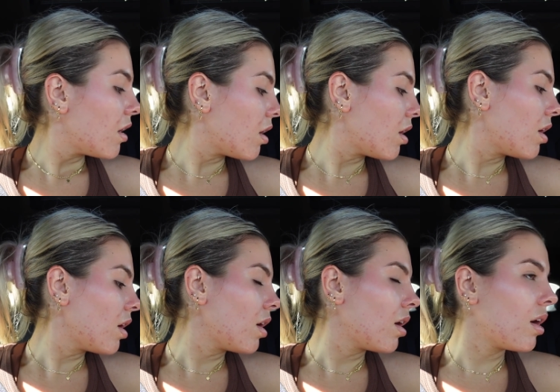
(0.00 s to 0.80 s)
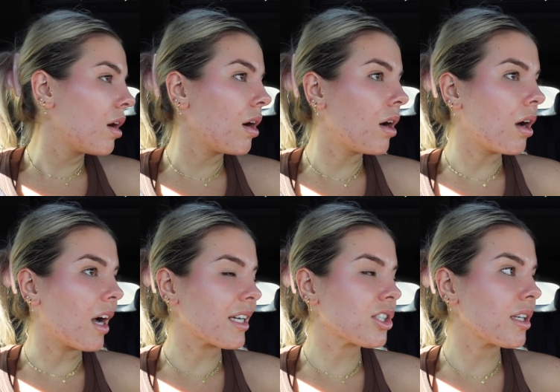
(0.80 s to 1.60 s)
Oh,
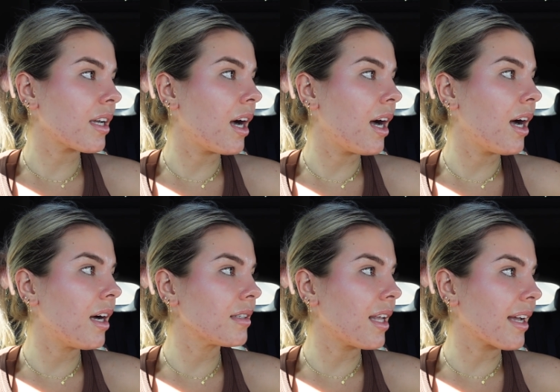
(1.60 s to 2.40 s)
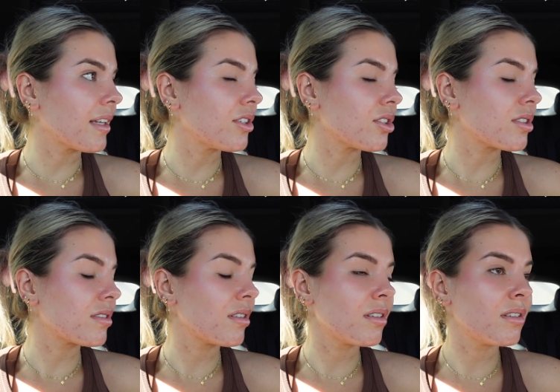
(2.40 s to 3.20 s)
I actually can't like
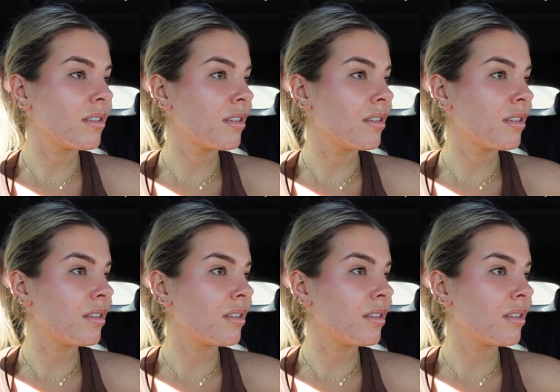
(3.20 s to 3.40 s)
just,